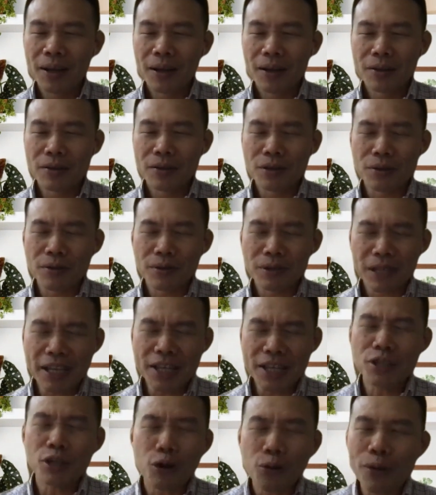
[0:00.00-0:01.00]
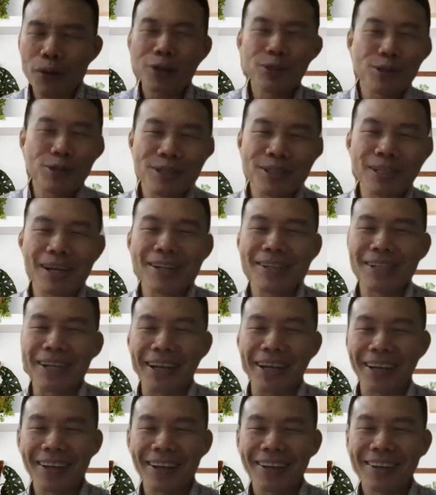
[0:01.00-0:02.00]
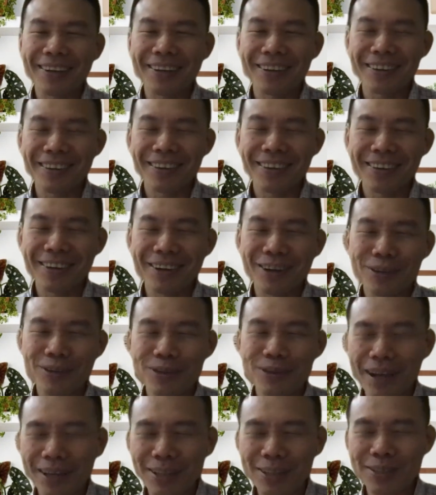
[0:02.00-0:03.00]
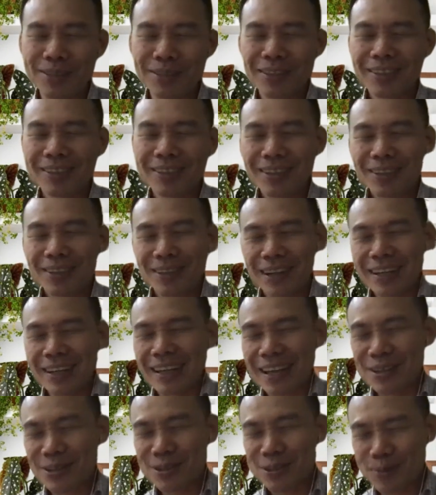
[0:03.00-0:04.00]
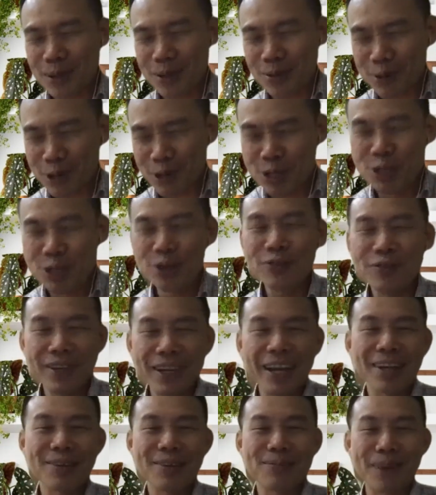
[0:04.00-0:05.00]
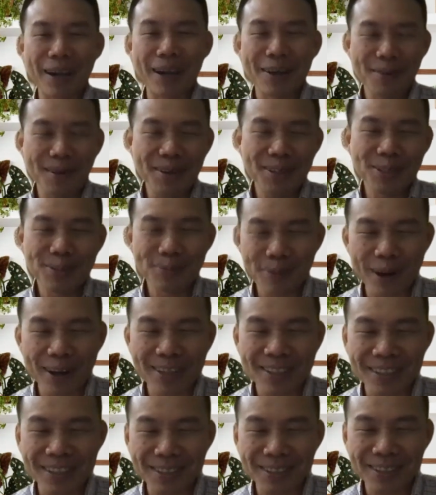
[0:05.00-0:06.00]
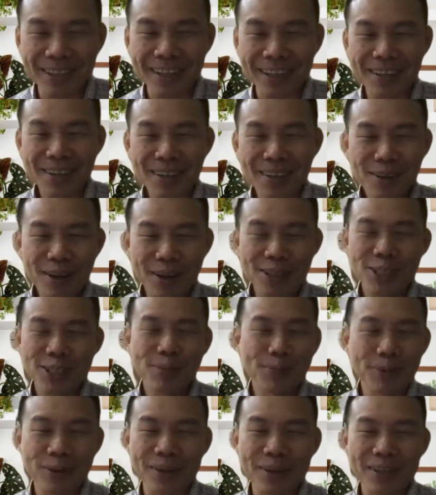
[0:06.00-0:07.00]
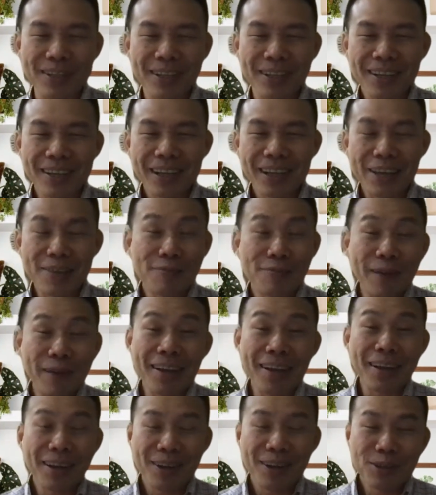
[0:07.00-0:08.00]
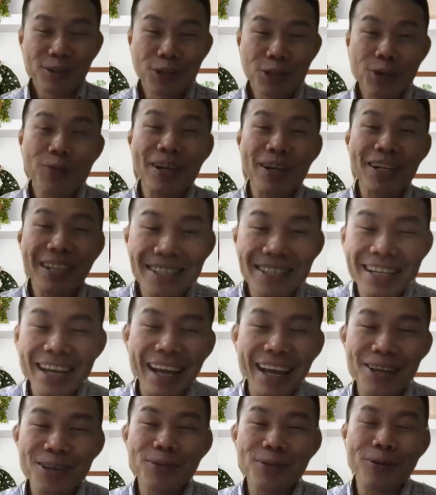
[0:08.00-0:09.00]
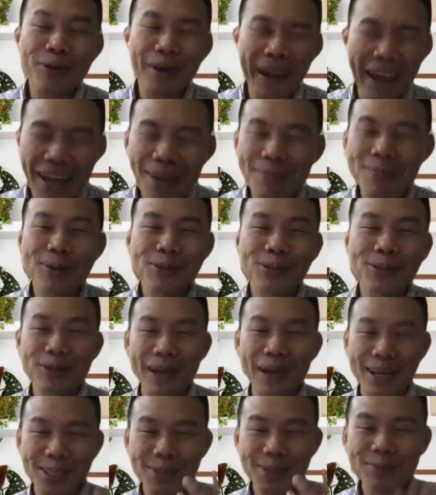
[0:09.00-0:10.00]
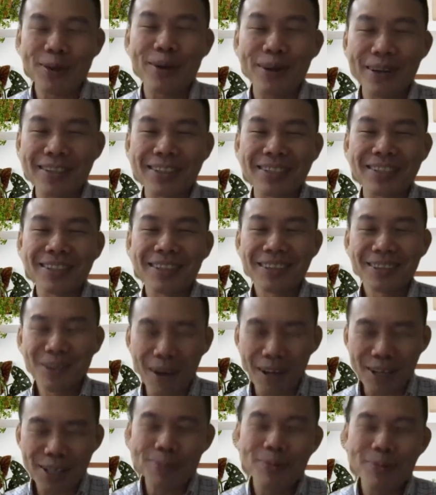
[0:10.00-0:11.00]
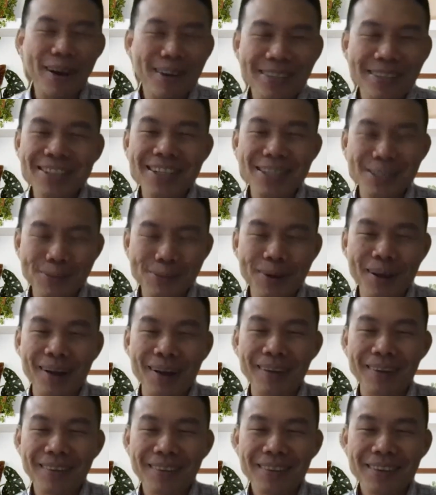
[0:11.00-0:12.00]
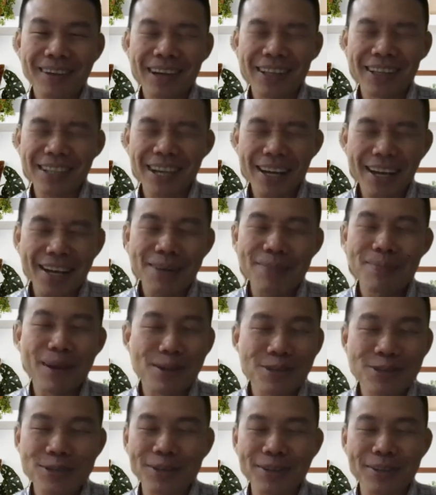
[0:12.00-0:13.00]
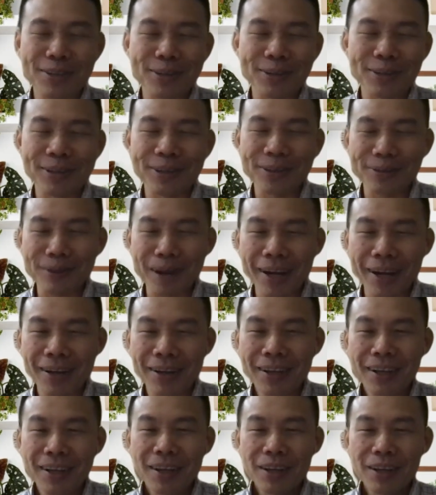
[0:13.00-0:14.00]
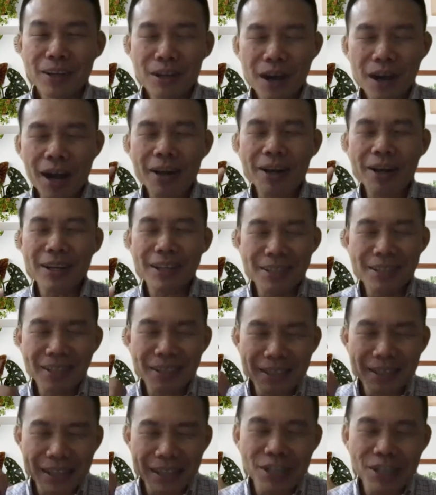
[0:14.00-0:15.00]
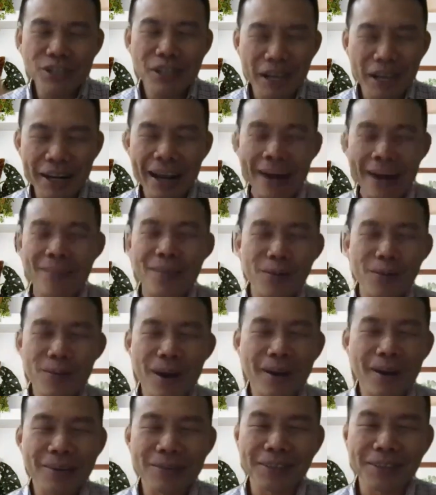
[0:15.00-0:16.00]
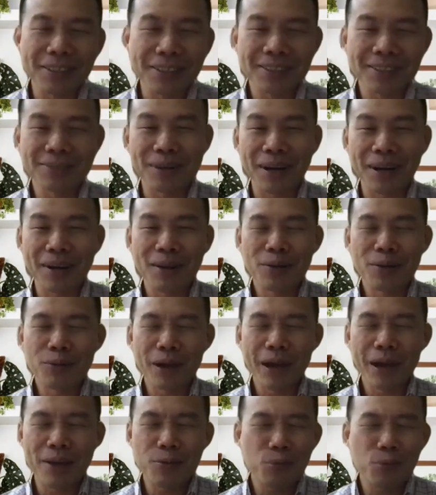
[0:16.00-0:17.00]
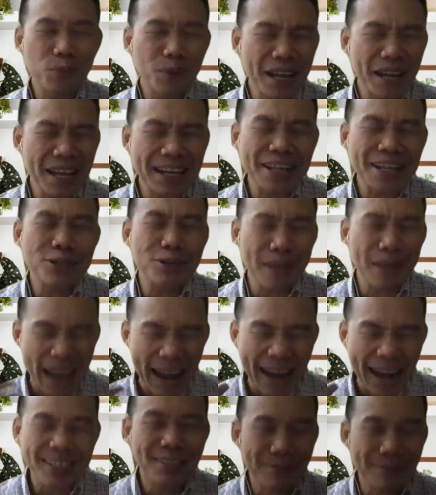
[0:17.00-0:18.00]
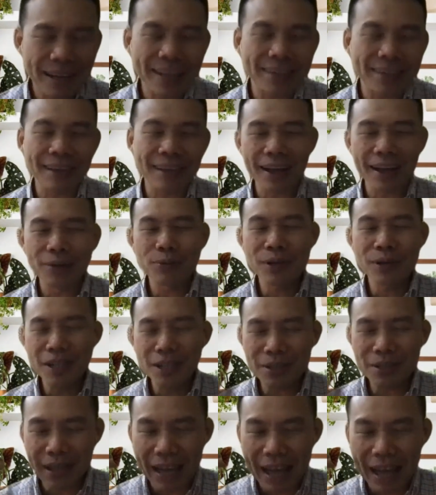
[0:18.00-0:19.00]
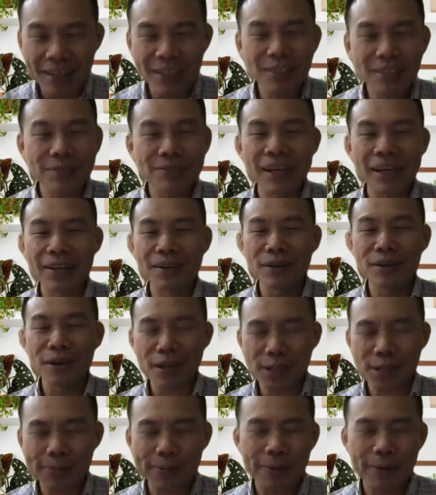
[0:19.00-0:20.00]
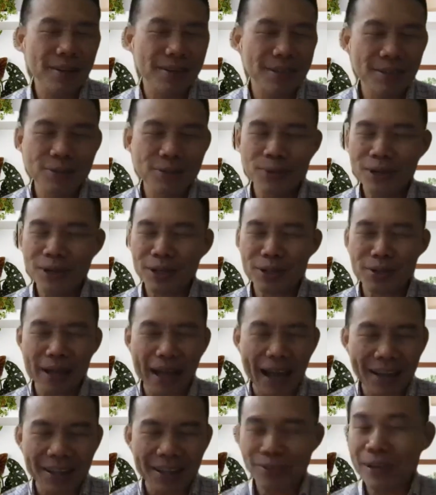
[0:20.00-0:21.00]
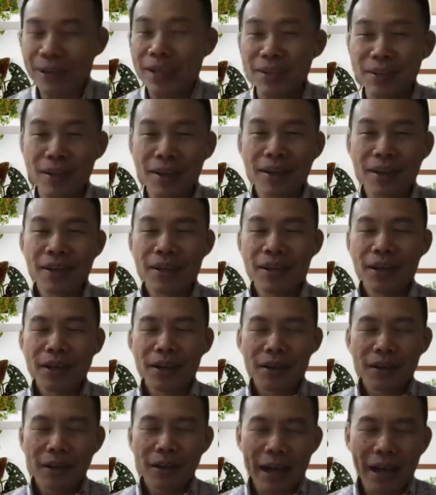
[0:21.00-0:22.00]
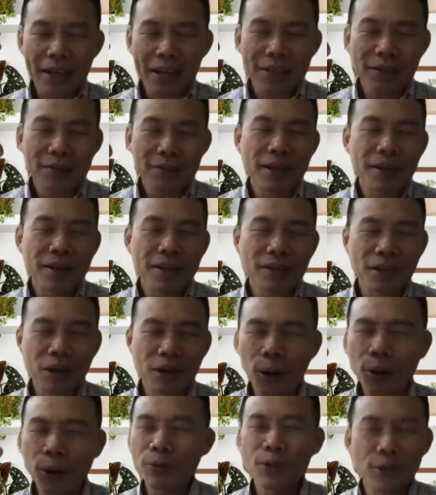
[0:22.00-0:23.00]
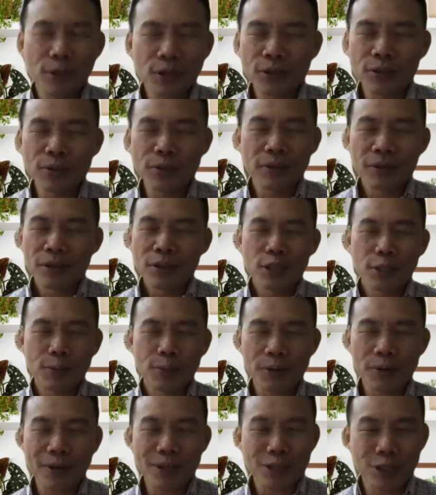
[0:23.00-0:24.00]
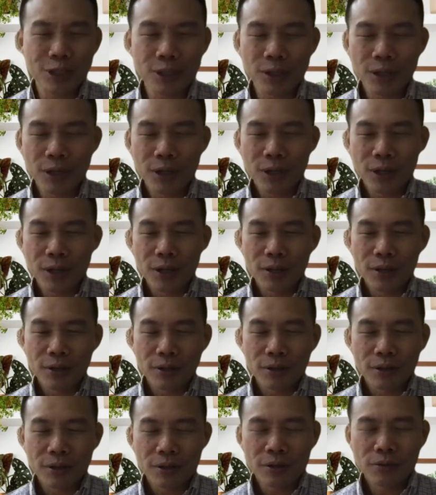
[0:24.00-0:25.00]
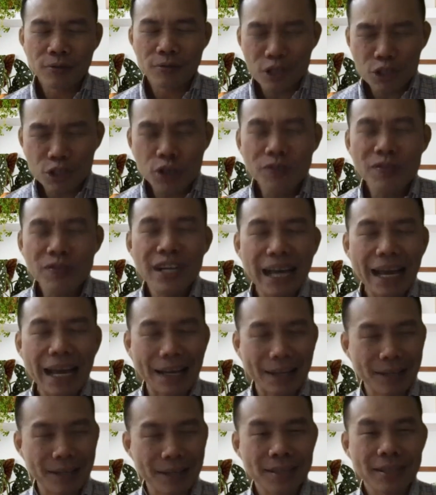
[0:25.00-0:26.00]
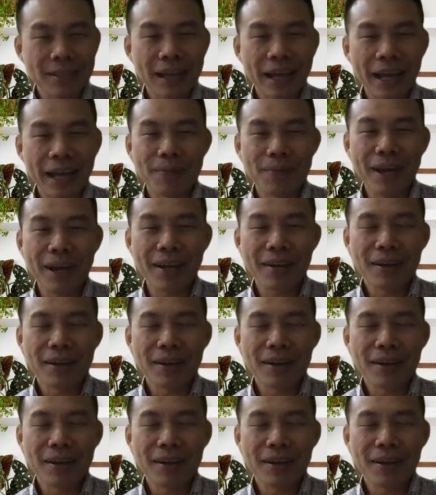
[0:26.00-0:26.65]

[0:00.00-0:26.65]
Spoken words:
you know, lead your way to Sunday, you know, to again to be rejuvenated by God's presence and God's spirit. In fact, during the day you are able to experience God's presence as well, as I kind of mentioned earlier, right? God is in each and every one of us, right? And we need to activate that. We need to activate God's presence. We need to activate the Holy Spirit to rejuvenate us. Amen.